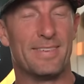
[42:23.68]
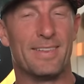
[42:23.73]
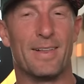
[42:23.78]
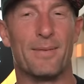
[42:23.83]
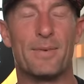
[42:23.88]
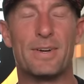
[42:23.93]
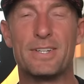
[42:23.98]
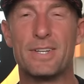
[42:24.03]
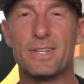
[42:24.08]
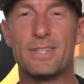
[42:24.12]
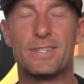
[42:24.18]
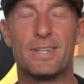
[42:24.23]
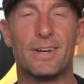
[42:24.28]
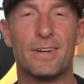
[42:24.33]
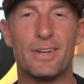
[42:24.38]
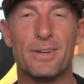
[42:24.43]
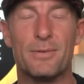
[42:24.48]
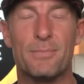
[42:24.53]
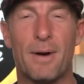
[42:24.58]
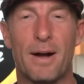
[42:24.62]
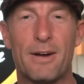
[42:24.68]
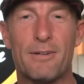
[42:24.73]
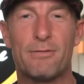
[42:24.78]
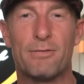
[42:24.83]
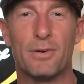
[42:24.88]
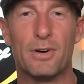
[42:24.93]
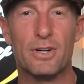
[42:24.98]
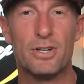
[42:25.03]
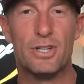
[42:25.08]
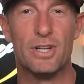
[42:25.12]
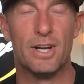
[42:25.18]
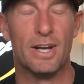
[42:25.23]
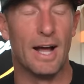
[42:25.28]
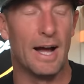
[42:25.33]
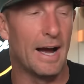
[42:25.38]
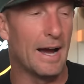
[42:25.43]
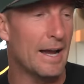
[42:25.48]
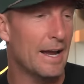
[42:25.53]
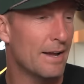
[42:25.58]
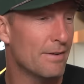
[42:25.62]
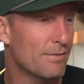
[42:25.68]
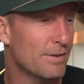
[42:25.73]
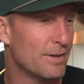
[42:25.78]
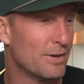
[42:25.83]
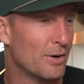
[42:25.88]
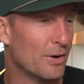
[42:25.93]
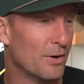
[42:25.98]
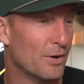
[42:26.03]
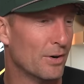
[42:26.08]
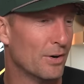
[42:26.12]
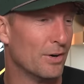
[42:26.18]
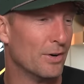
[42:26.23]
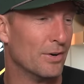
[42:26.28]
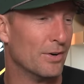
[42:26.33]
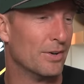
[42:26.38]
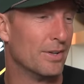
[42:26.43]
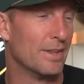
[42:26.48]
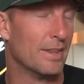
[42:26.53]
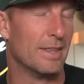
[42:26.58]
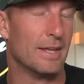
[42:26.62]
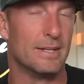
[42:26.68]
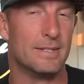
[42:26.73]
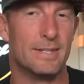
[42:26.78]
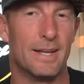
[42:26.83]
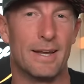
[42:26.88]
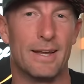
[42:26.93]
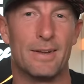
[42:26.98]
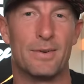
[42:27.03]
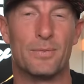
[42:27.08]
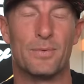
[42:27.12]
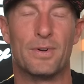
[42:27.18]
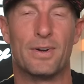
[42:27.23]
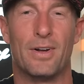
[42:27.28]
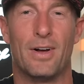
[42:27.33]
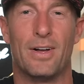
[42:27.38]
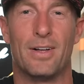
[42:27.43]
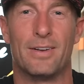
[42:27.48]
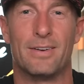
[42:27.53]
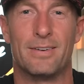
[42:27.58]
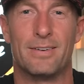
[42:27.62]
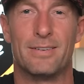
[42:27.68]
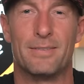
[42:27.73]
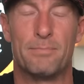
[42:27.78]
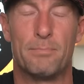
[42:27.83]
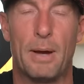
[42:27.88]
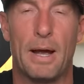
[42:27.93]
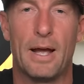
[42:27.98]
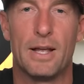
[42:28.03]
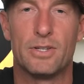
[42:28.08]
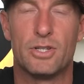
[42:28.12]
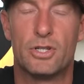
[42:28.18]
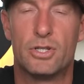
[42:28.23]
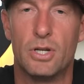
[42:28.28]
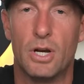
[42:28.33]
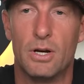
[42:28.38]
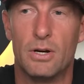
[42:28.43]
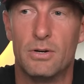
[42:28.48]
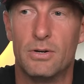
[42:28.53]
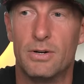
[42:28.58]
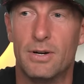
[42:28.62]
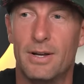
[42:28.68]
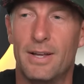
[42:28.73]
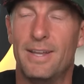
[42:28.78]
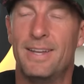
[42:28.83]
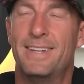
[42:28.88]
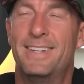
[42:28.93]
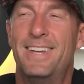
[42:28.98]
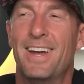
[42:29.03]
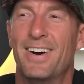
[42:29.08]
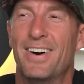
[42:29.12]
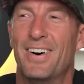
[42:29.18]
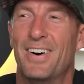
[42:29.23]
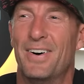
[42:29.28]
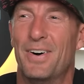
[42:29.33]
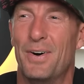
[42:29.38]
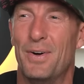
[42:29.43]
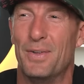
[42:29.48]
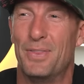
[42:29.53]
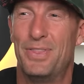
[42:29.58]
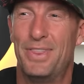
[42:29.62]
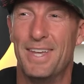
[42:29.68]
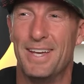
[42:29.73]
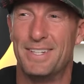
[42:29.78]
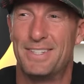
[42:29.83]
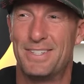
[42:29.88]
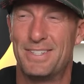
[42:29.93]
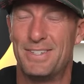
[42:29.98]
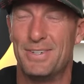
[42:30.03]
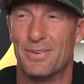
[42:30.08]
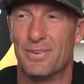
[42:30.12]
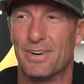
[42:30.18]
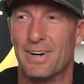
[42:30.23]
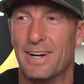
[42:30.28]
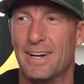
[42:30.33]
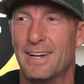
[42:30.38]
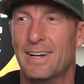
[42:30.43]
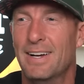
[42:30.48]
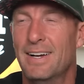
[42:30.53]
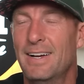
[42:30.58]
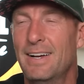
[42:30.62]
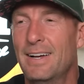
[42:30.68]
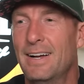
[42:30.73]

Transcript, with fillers: let me just tell you my version. I haven't heard that Dan went on Pat's show and told this story.